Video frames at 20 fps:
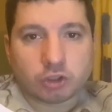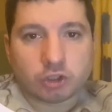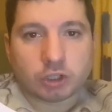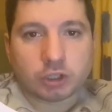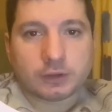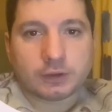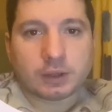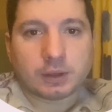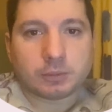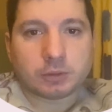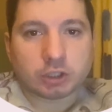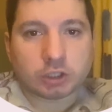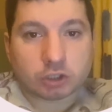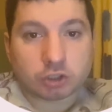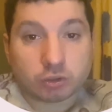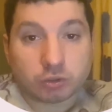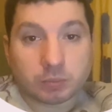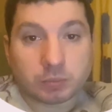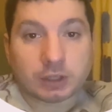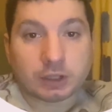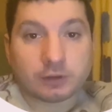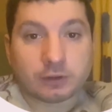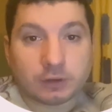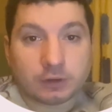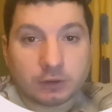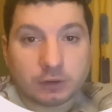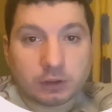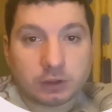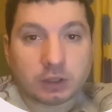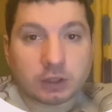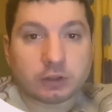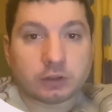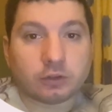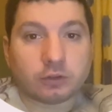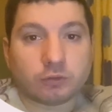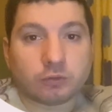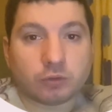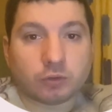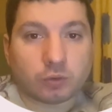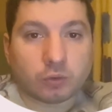click on second
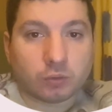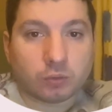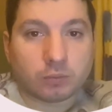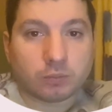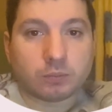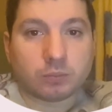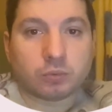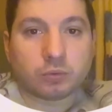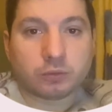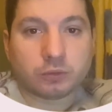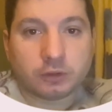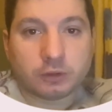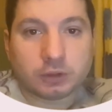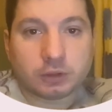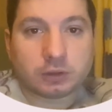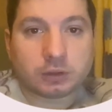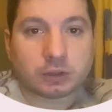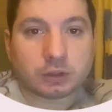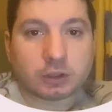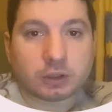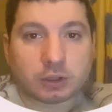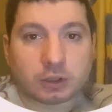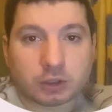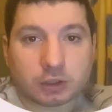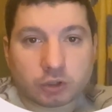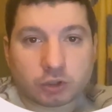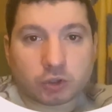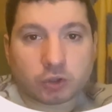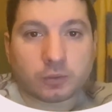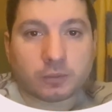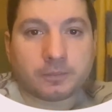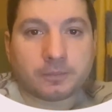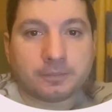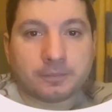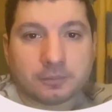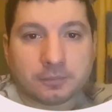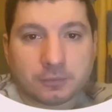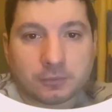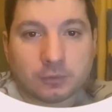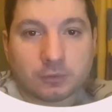line and type your
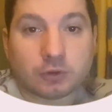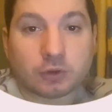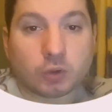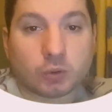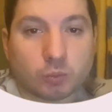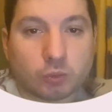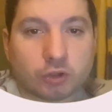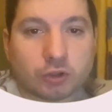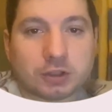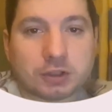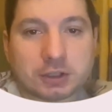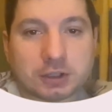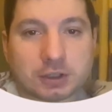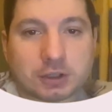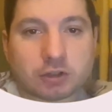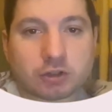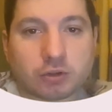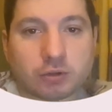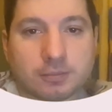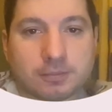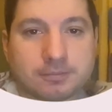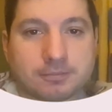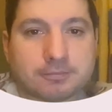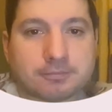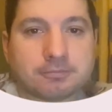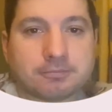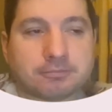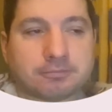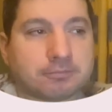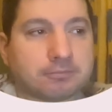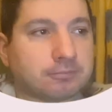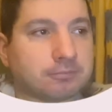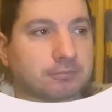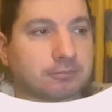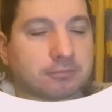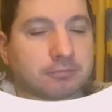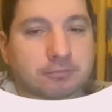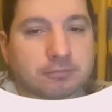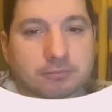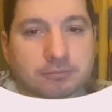name, surname,
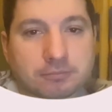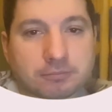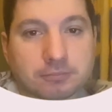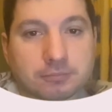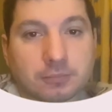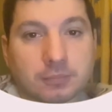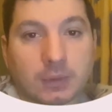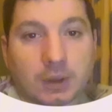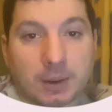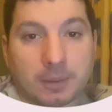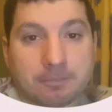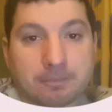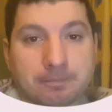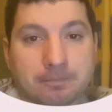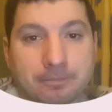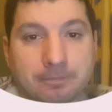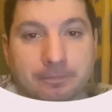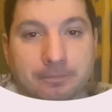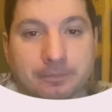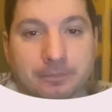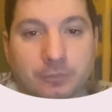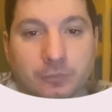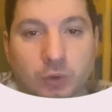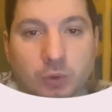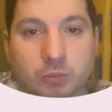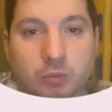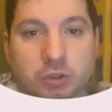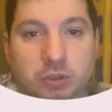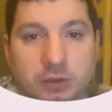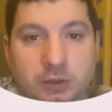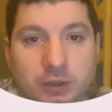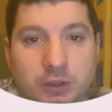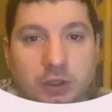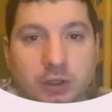and position, for example.